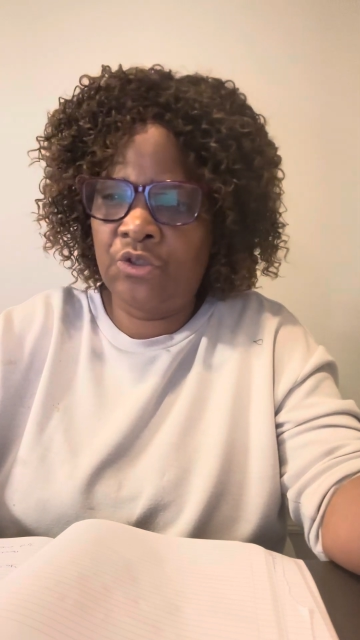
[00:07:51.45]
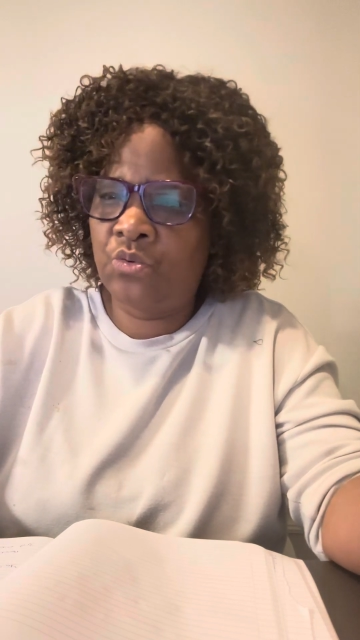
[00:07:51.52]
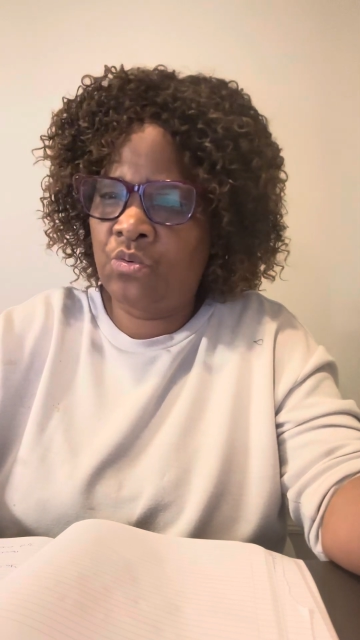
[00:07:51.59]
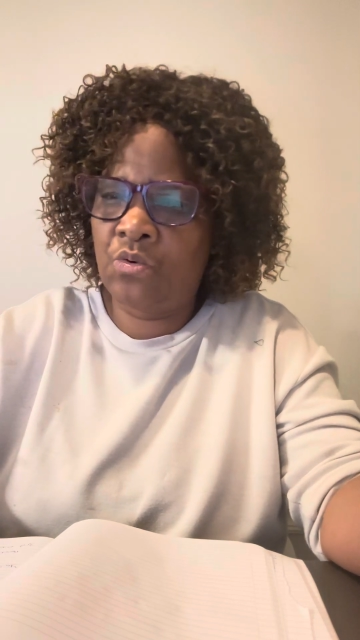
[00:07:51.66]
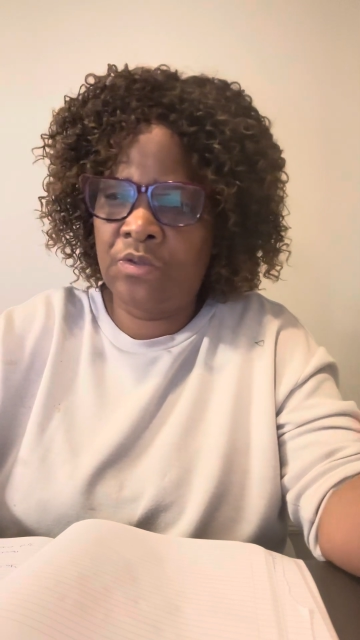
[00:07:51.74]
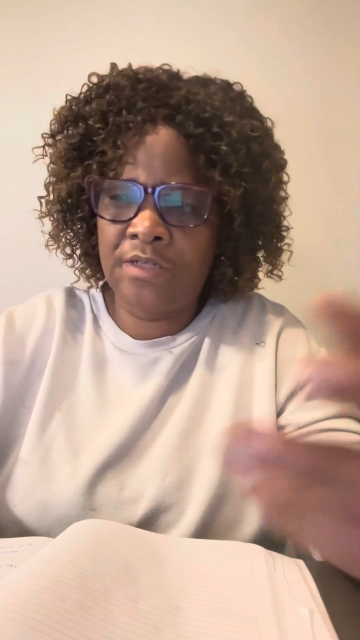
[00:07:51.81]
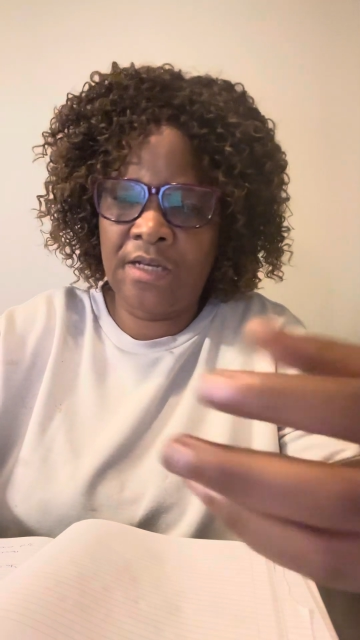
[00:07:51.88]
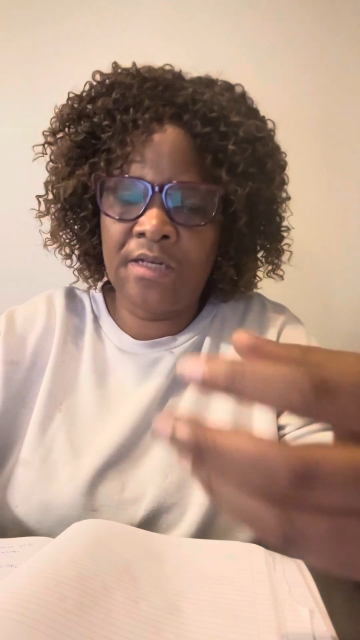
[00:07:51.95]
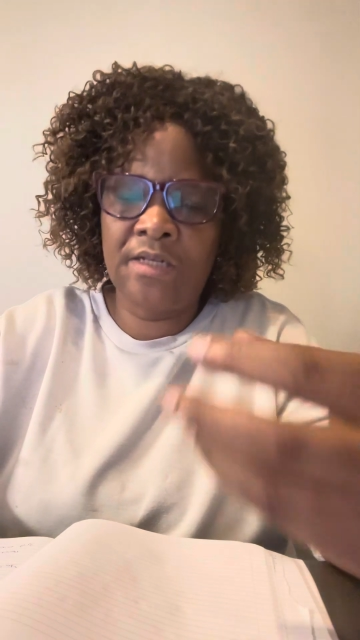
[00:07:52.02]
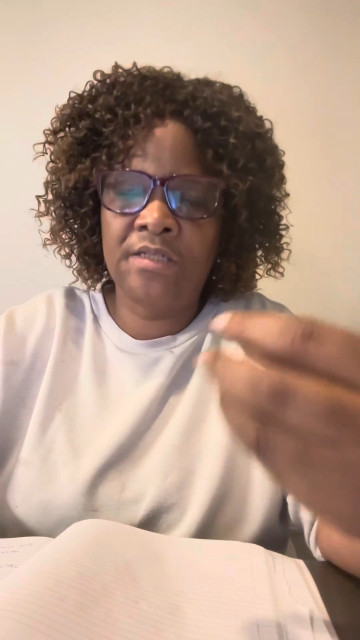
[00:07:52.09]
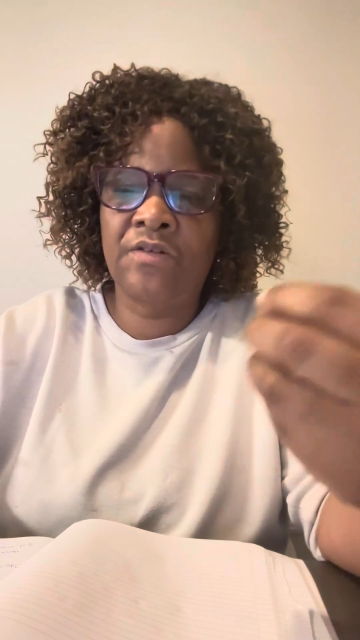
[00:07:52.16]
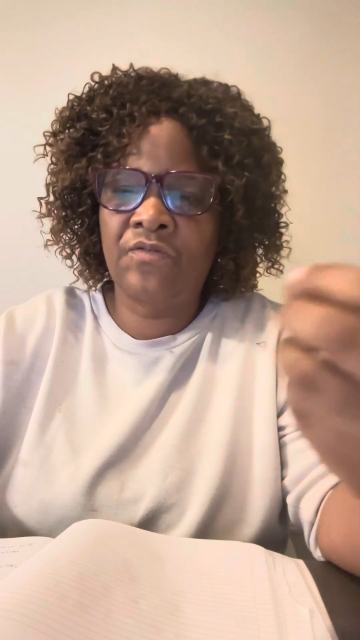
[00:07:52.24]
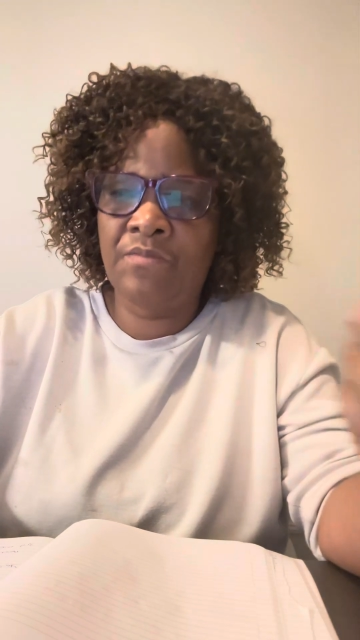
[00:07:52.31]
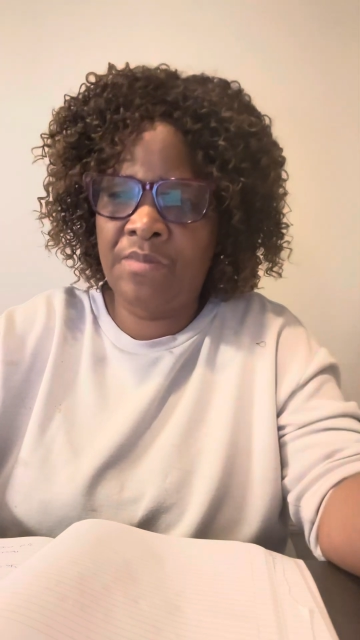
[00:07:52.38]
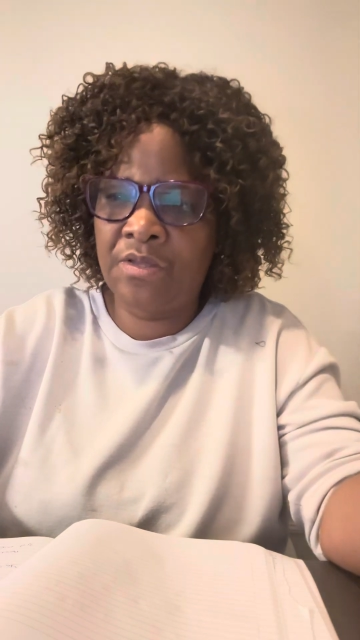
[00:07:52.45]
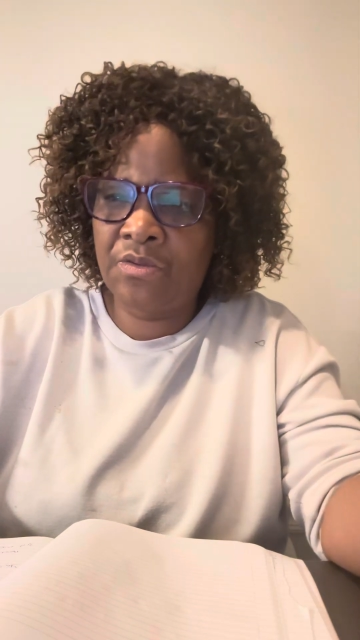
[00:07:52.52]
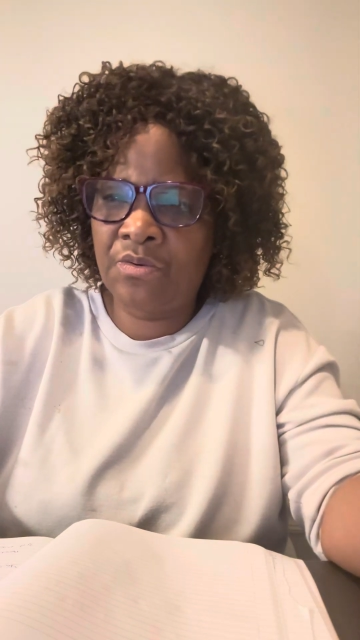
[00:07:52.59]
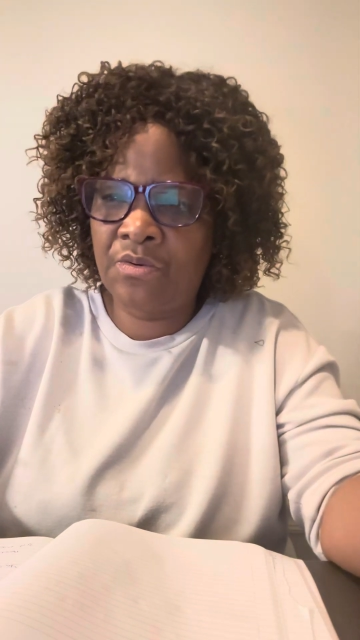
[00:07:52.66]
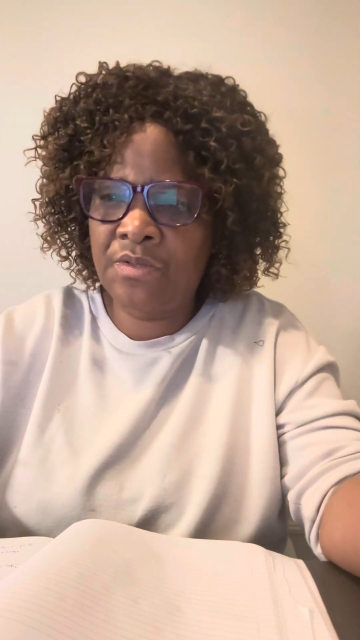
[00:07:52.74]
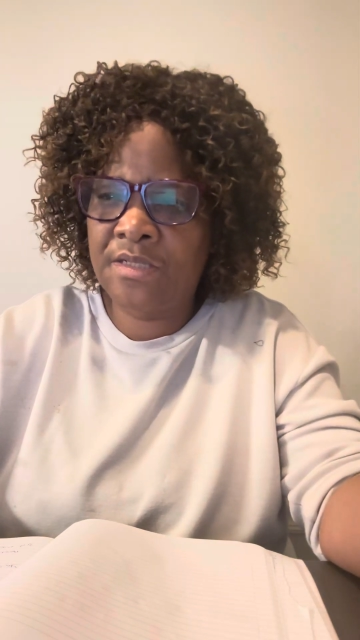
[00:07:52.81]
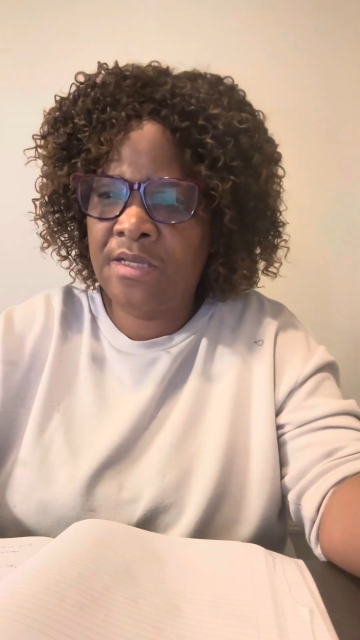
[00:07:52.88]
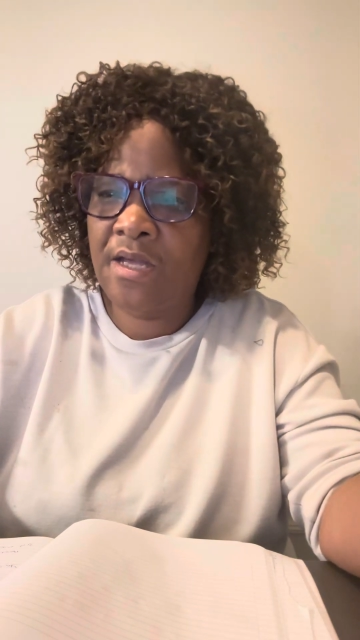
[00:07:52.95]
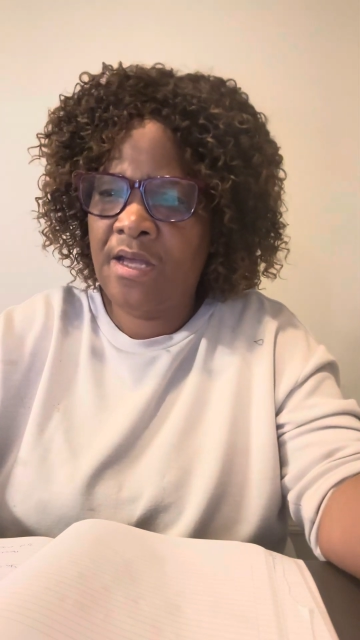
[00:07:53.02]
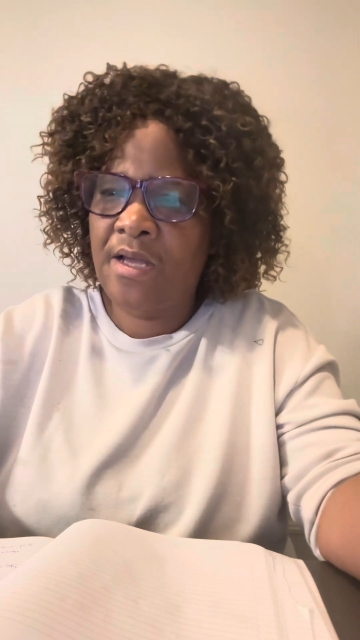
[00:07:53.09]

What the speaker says: to alternative methods